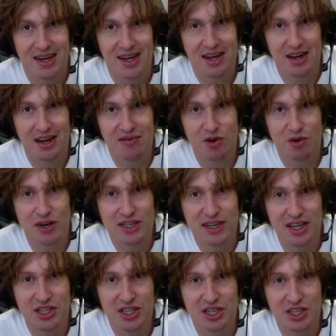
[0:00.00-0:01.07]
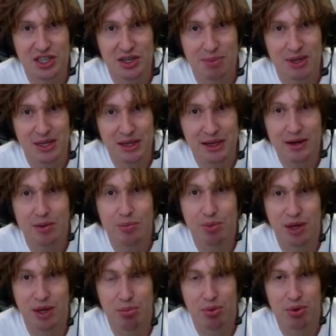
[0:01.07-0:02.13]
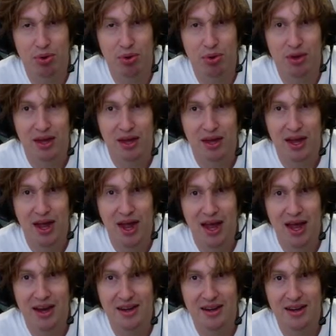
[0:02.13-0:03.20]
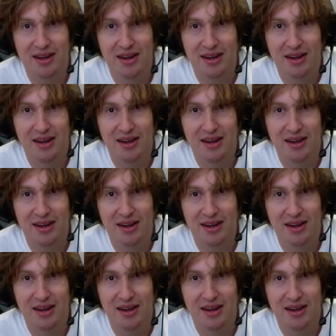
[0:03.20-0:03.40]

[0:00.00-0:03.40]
if your intention is to belittle people and